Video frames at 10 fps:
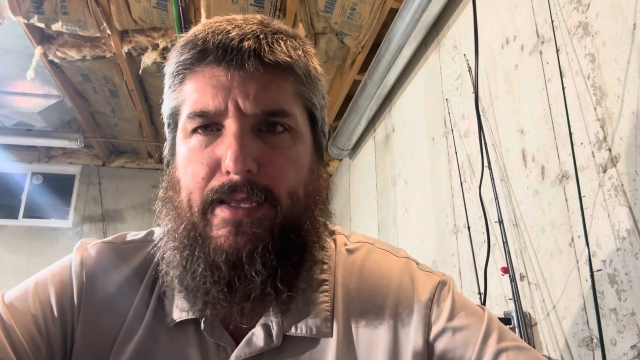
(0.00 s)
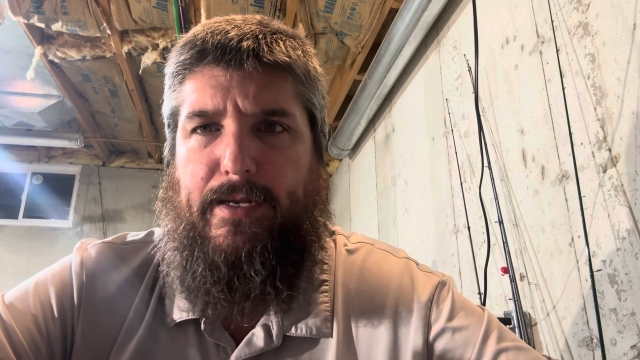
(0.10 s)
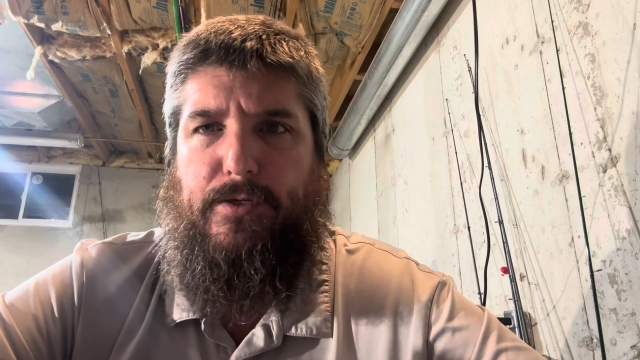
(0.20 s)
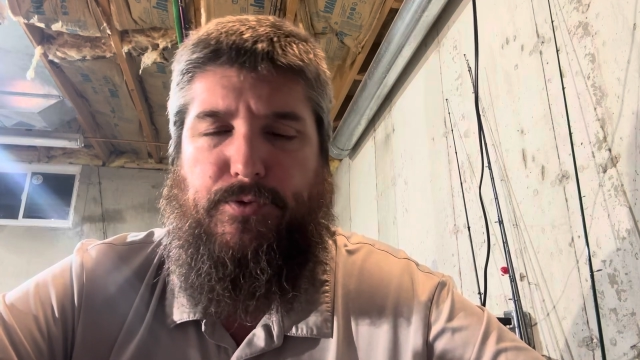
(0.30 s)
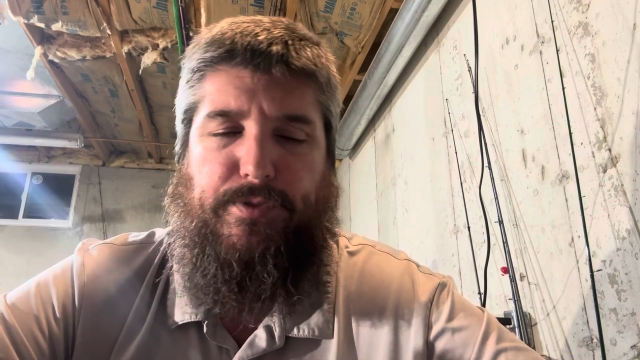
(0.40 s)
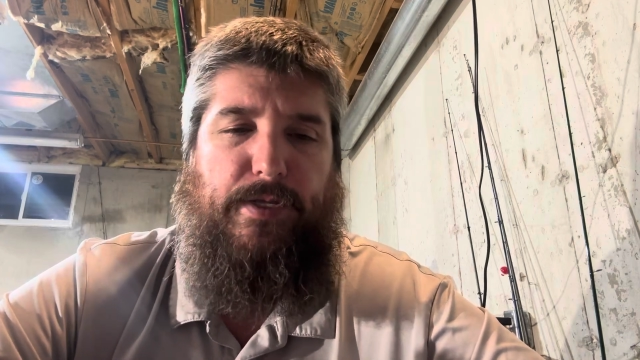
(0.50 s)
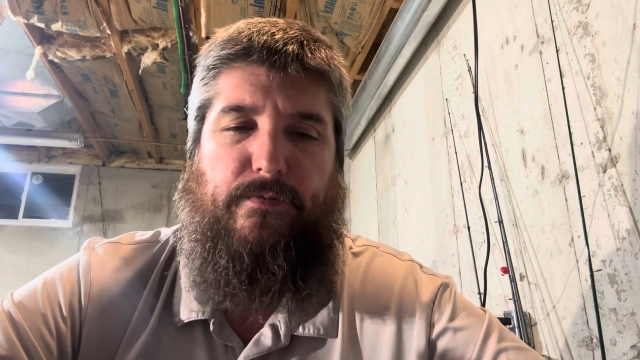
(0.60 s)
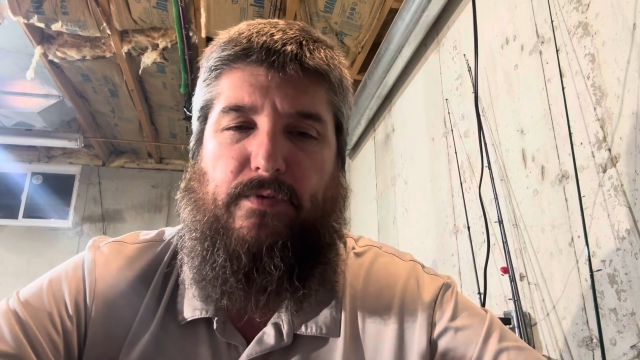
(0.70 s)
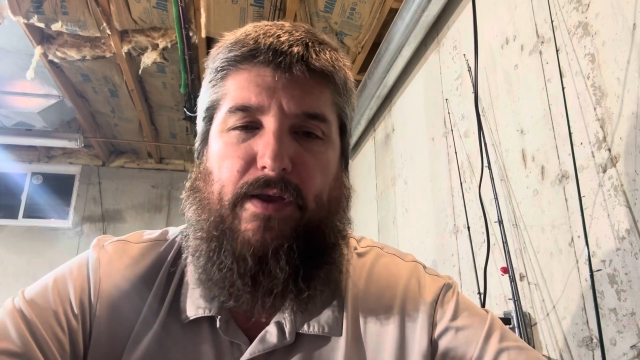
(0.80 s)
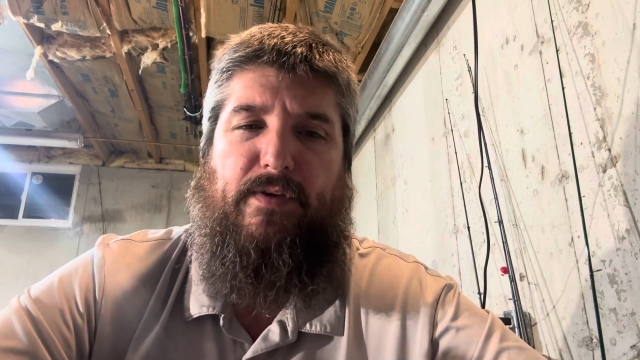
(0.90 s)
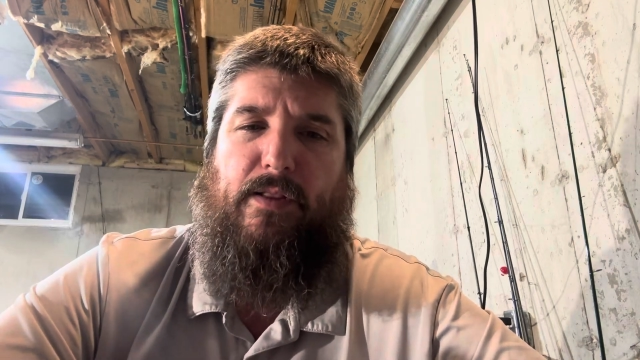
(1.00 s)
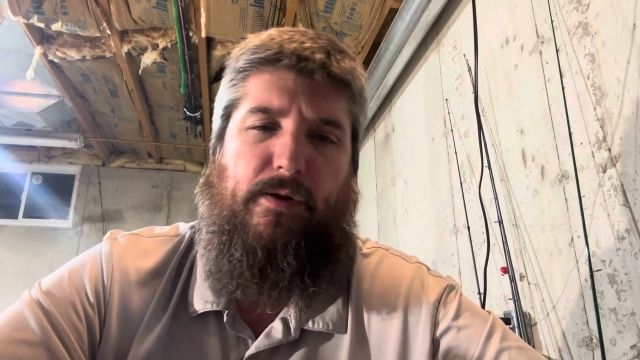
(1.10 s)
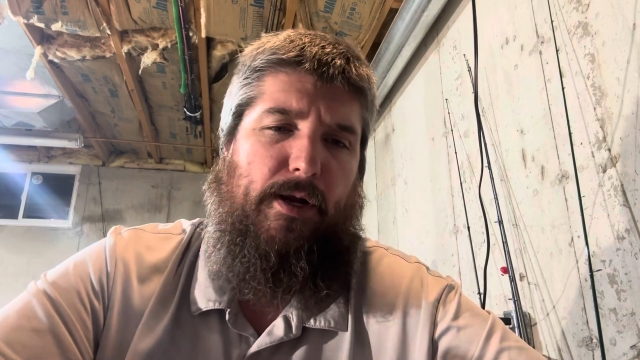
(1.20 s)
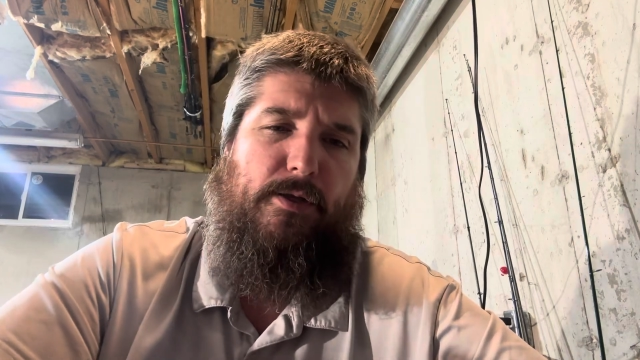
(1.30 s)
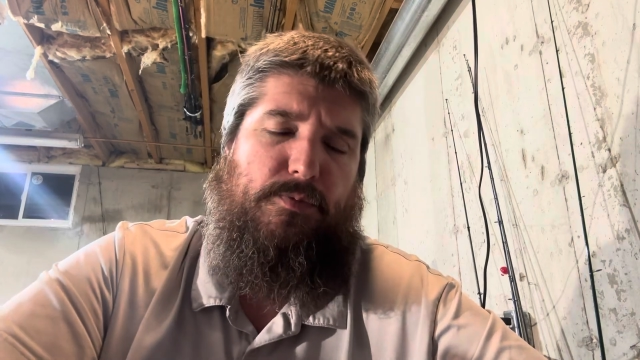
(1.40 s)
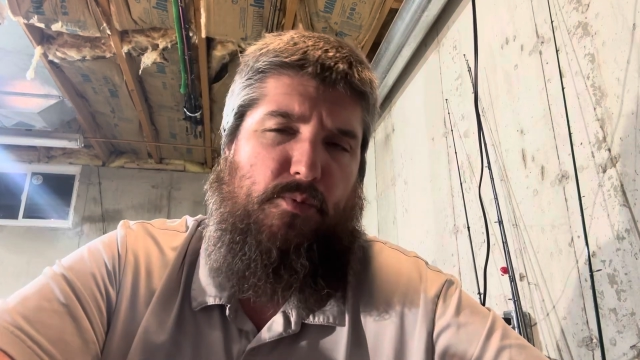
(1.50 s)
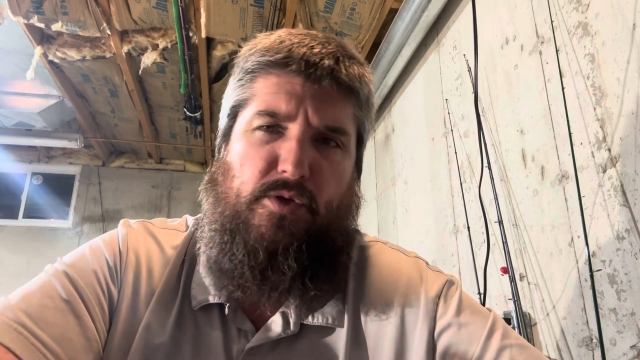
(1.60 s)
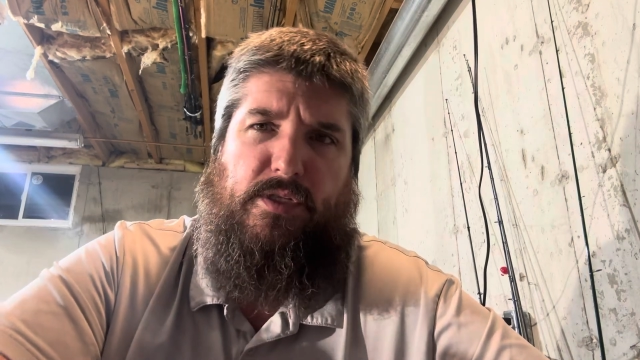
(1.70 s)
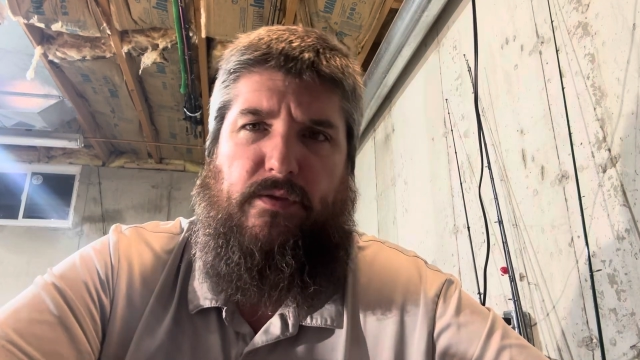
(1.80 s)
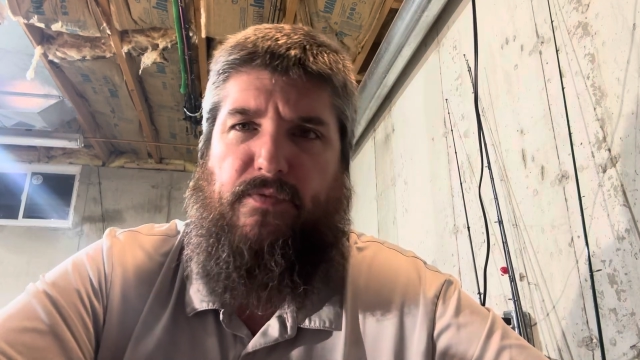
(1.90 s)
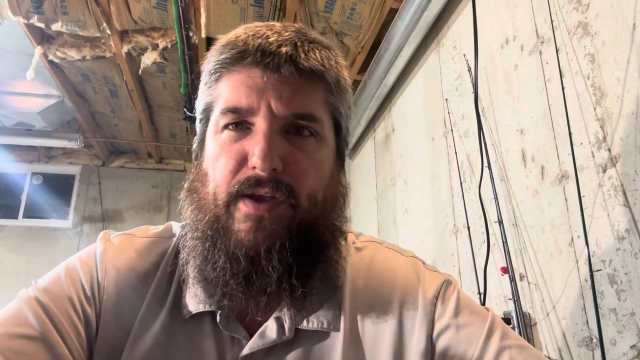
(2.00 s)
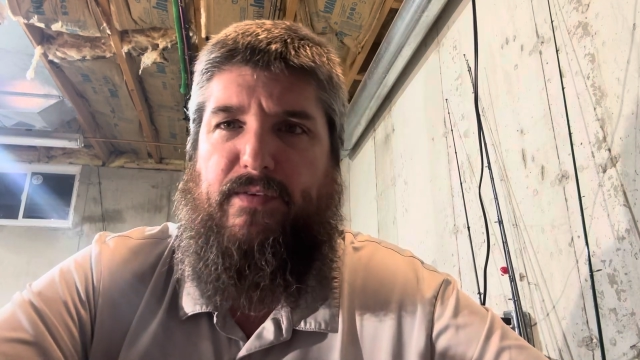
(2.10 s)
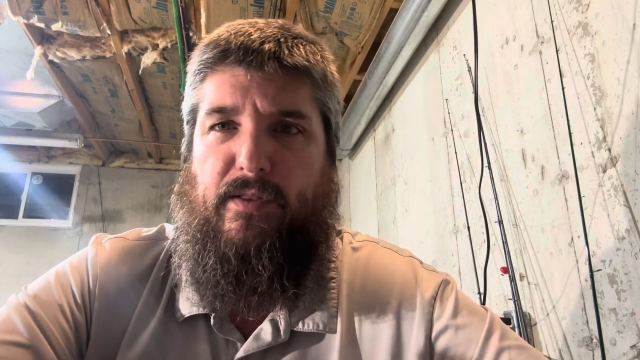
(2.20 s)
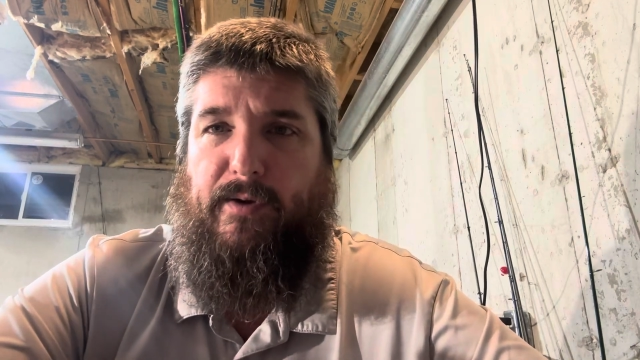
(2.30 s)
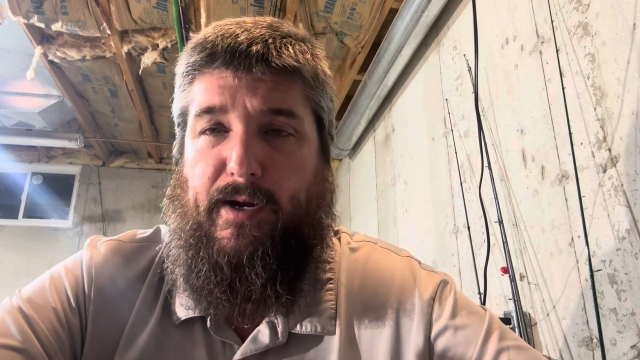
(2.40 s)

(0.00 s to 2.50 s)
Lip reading: that interested in $5 cards. Most of the $5